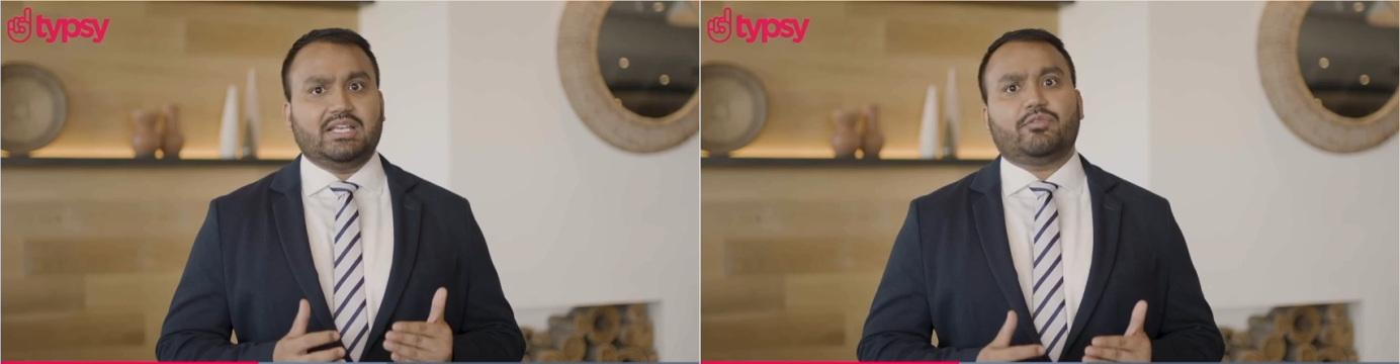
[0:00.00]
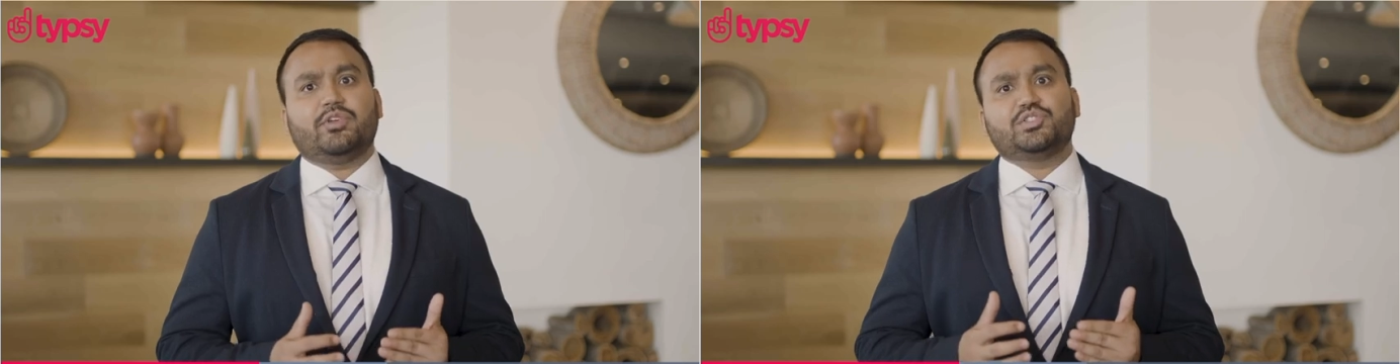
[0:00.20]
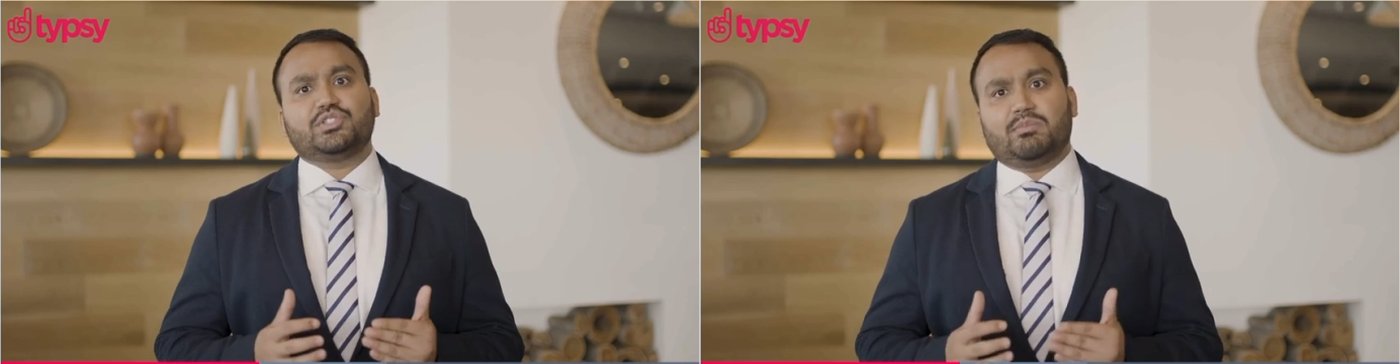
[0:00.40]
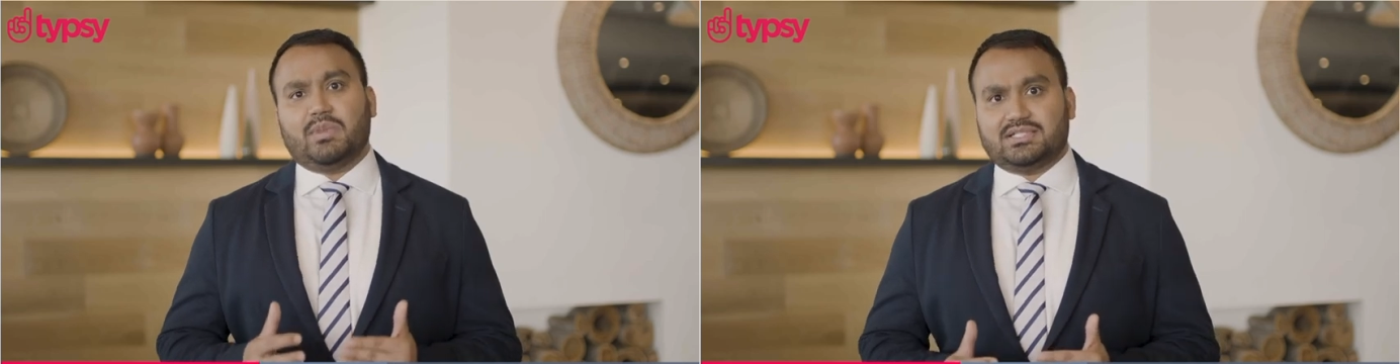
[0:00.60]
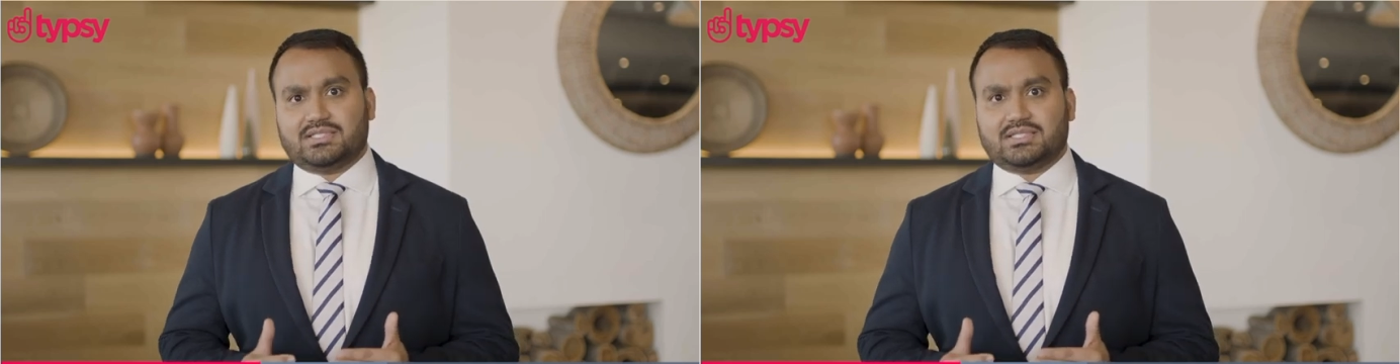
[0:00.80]
in future
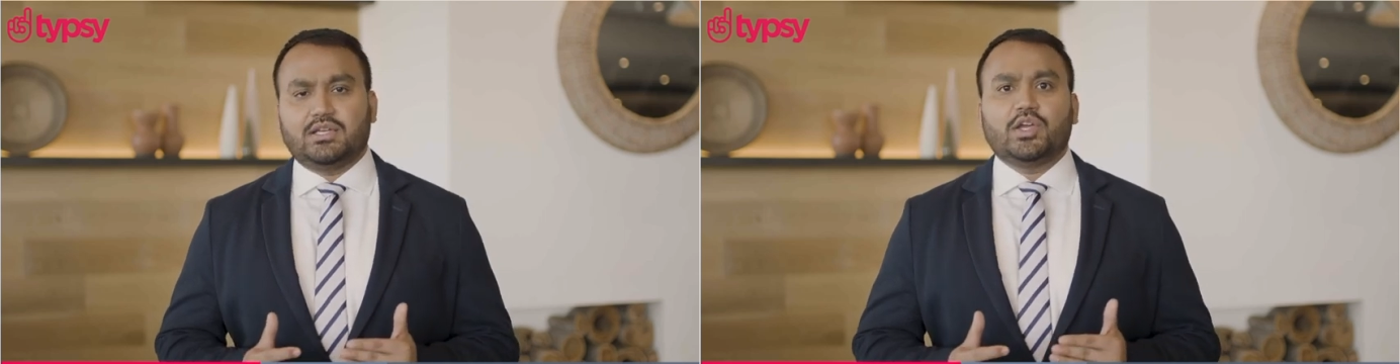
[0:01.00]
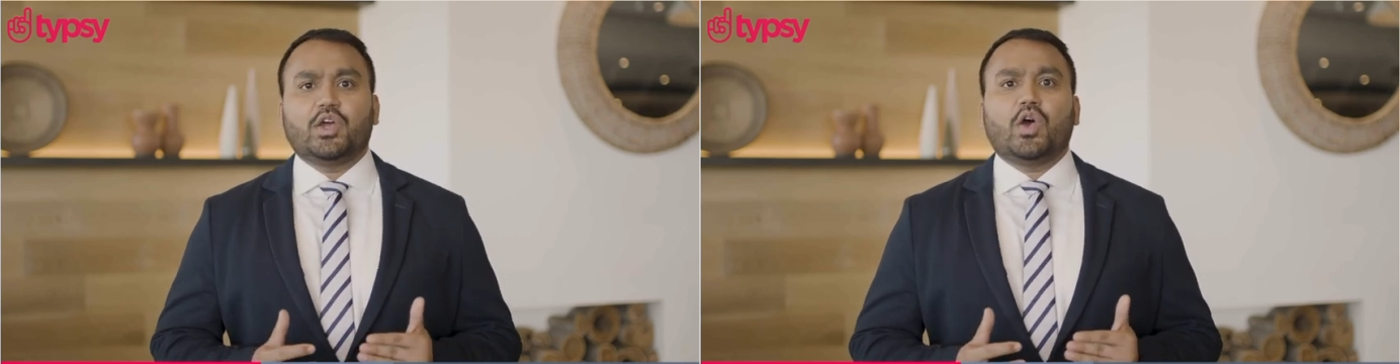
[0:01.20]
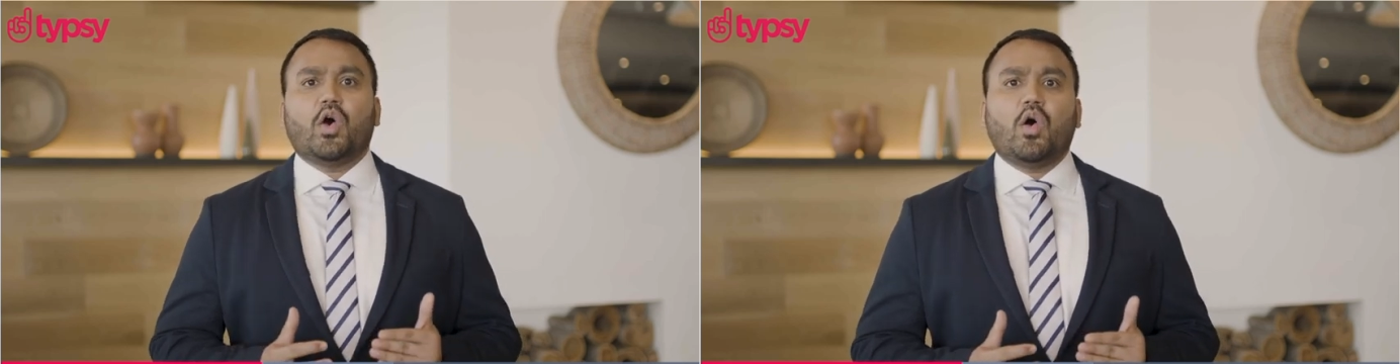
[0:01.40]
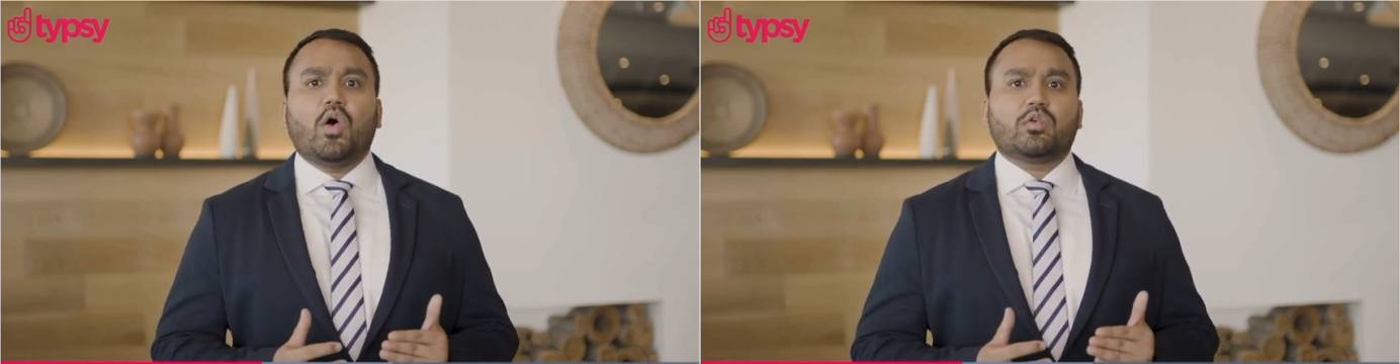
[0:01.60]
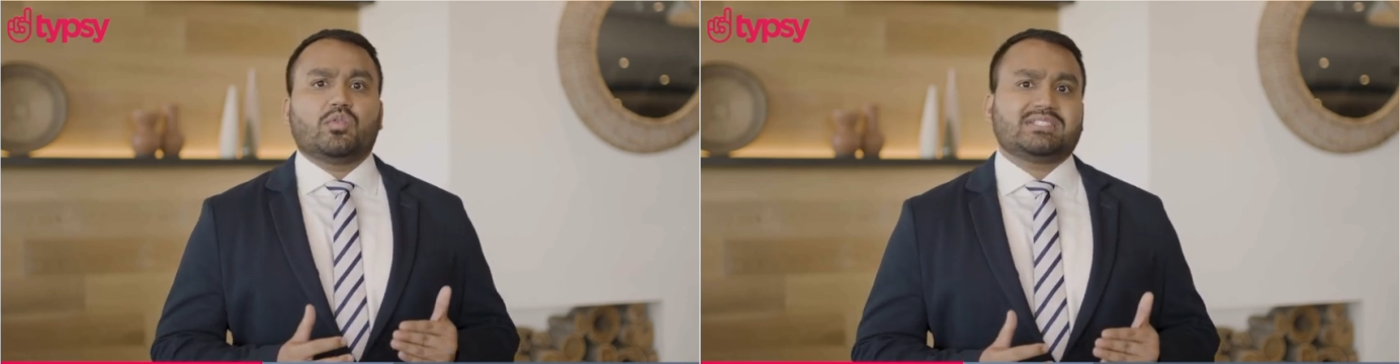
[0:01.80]
months?
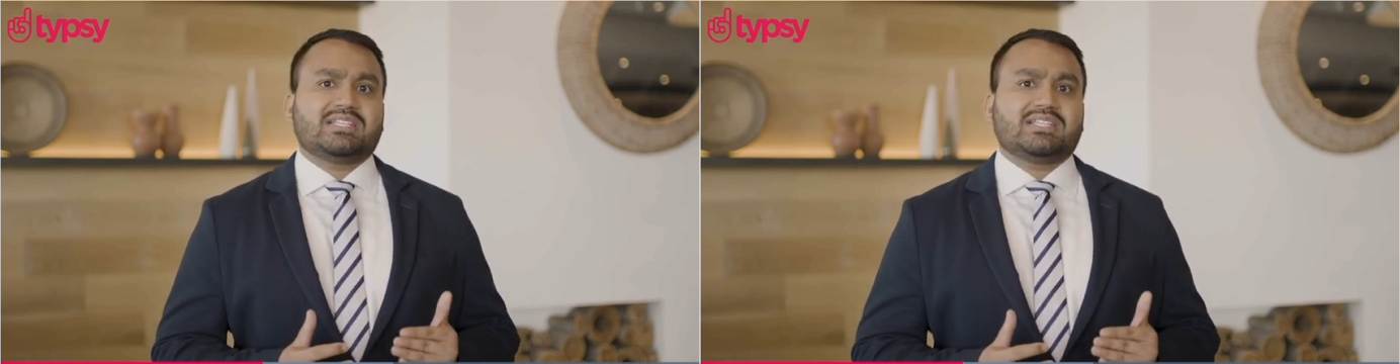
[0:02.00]
Or was